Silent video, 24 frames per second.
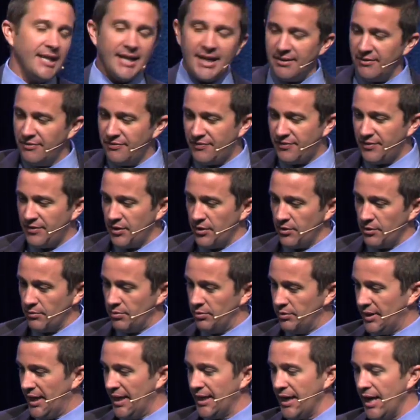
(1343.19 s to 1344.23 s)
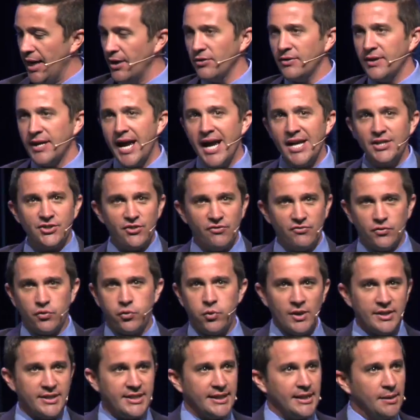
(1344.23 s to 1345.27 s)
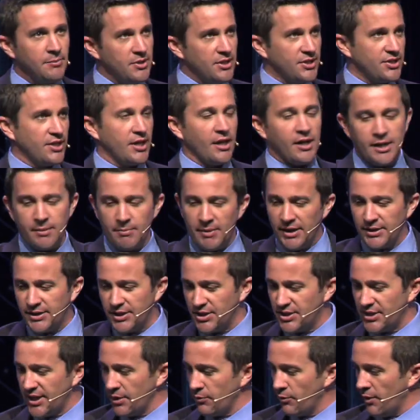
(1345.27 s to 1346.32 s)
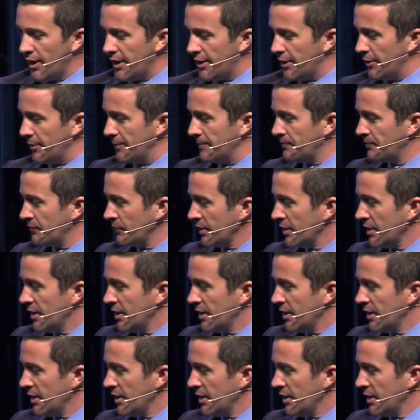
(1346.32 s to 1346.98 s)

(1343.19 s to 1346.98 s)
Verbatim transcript: And if you're like under the age of twenty, let me just tell you about this thing right here.